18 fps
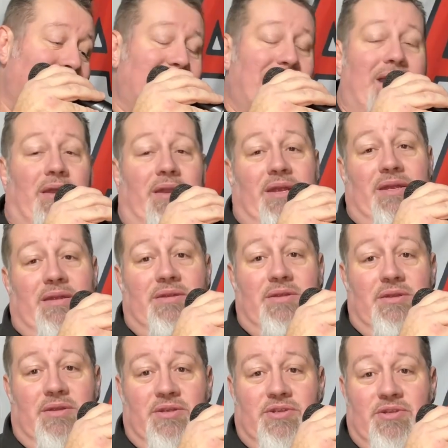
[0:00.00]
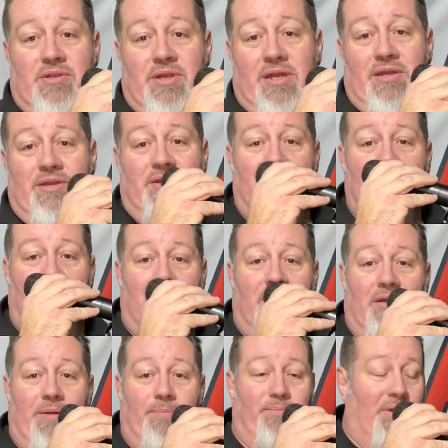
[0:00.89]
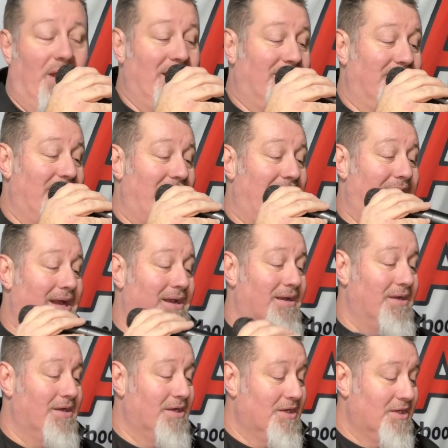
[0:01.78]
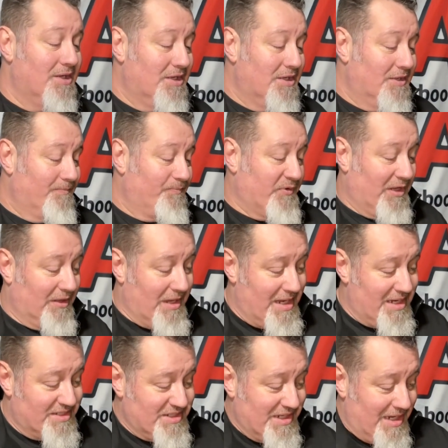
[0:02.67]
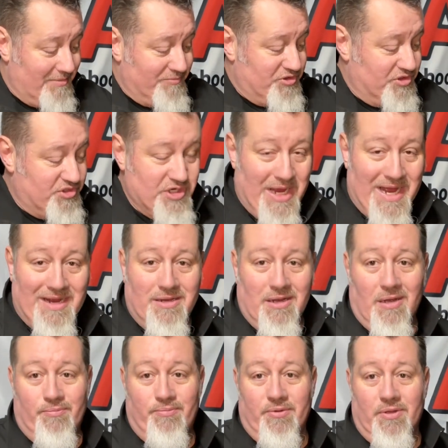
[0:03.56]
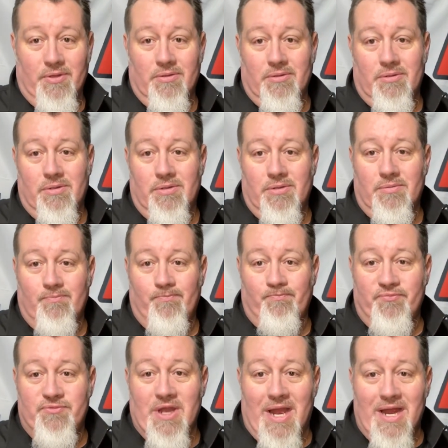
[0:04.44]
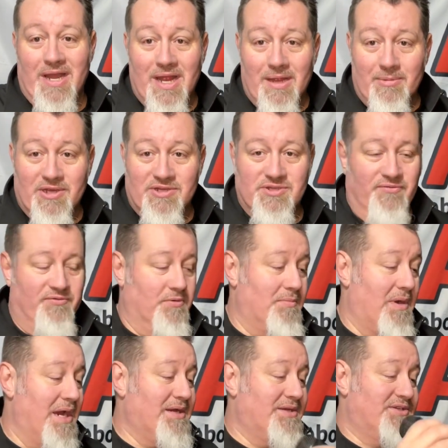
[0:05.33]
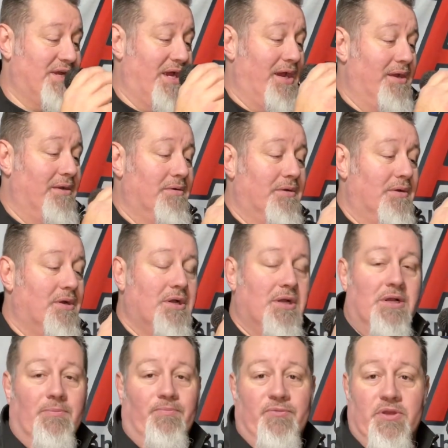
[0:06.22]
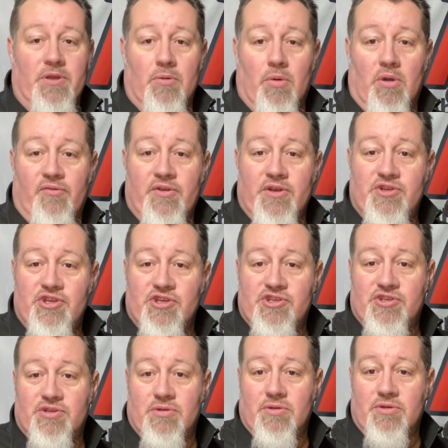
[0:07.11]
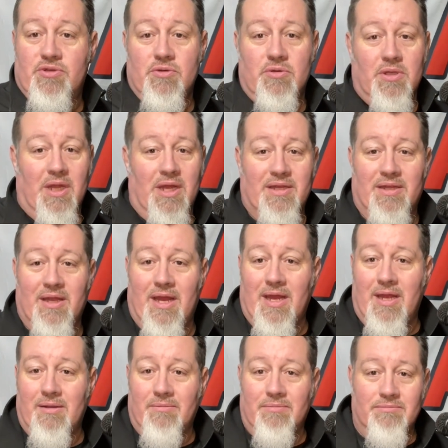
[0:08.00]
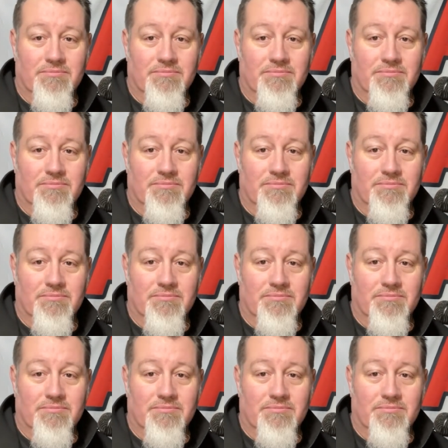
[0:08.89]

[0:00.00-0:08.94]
down into the clip like that, a lot of times you jack up the dynamics of your mic stand. Where if you just do it like that,